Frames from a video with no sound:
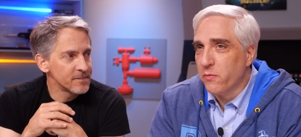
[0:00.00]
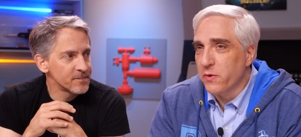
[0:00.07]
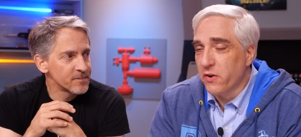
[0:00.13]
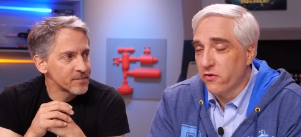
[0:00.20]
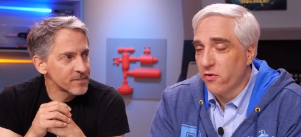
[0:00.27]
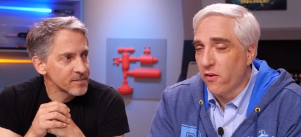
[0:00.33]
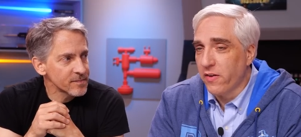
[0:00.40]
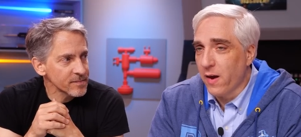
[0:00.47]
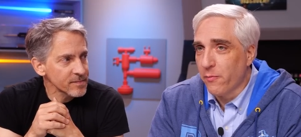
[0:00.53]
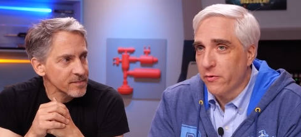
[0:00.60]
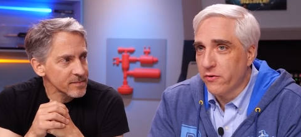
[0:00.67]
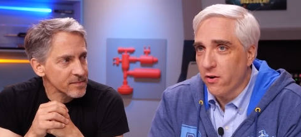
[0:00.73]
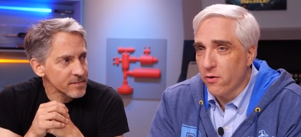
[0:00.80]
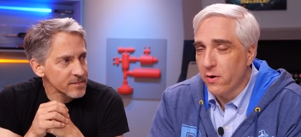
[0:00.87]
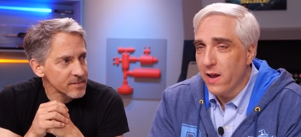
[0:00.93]
Speaker 1: We just saw the
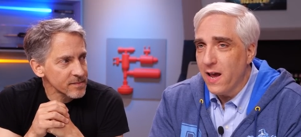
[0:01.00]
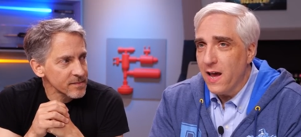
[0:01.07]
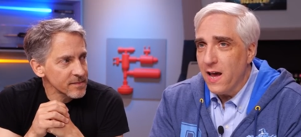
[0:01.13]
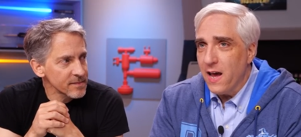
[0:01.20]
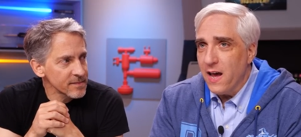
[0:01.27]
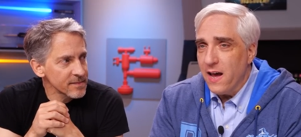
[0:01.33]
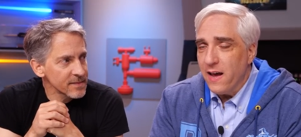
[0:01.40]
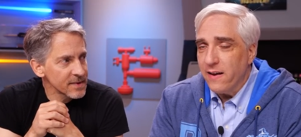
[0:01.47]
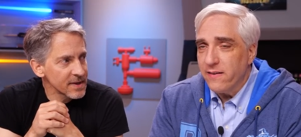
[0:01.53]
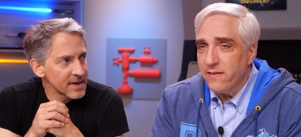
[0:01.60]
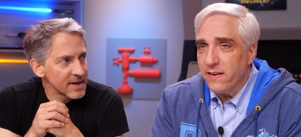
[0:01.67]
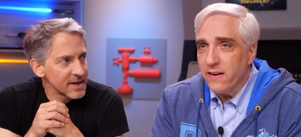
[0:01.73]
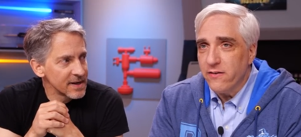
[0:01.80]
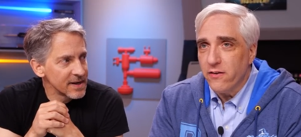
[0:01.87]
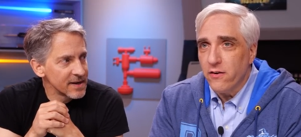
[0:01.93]
episode,
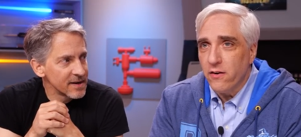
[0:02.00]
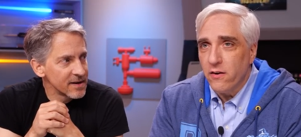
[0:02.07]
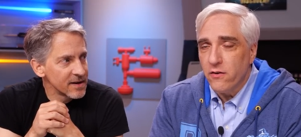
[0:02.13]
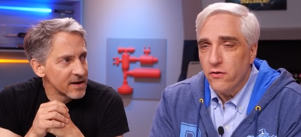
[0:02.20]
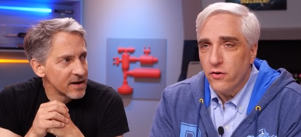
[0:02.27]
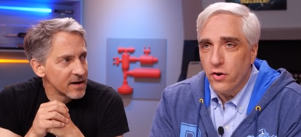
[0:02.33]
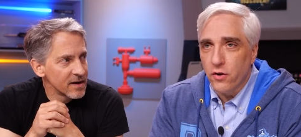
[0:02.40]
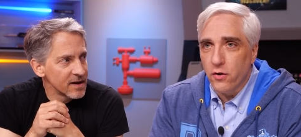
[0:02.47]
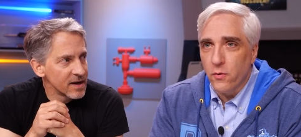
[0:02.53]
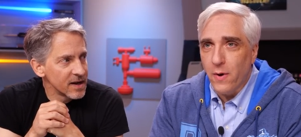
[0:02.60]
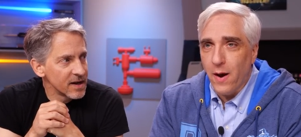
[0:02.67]
Season 2,